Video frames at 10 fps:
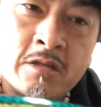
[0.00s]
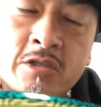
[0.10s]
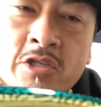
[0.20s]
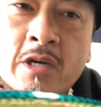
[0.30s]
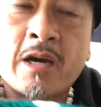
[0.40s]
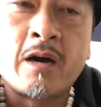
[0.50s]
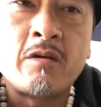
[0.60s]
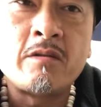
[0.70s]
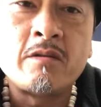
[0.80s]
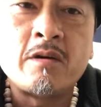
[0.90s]
check out
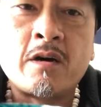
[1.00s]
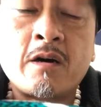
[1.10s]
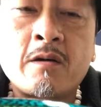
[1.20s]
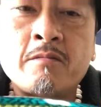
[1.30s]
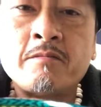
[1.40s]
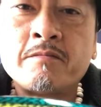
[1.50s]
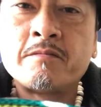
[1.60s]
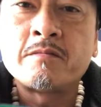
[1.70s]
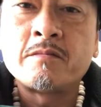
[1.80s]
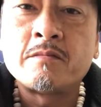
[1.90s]

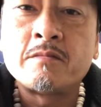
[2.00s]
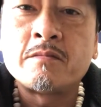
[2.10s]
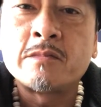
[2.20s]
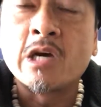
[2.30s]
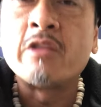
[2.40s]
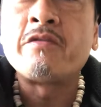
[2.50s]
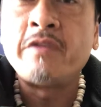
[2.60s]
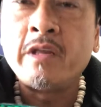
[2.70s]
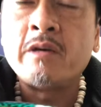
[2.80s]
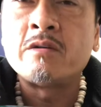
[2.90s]
the other
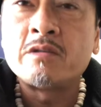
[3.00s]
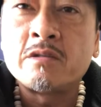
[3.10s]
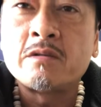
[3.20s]
videos